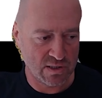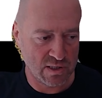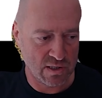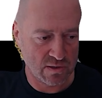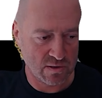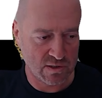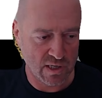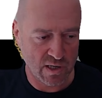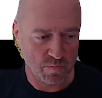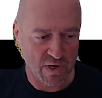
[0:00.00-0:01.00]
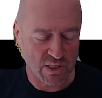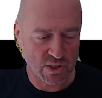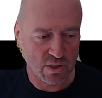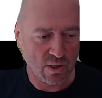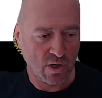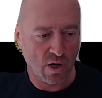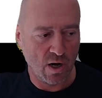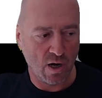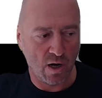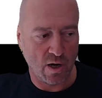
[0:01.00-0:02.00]
set, the second batch,
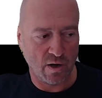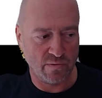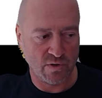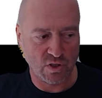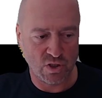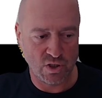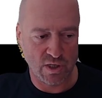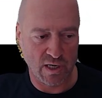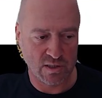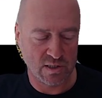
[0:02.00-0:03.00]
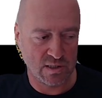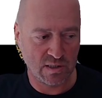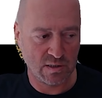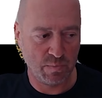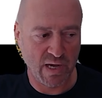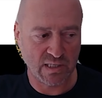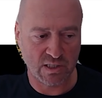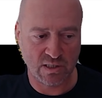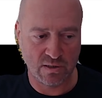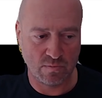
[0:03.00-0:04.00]
which
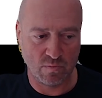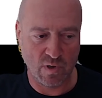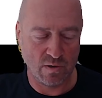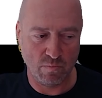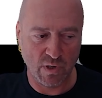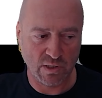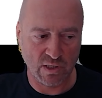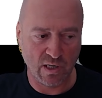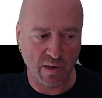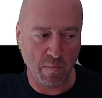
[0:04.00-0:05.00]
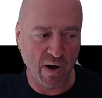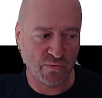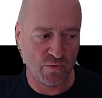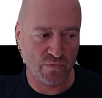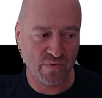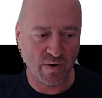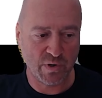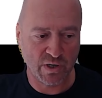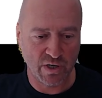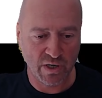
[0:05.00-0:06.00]
spans basically a month of
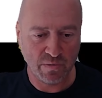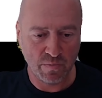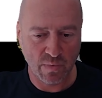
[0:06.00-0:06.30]
February.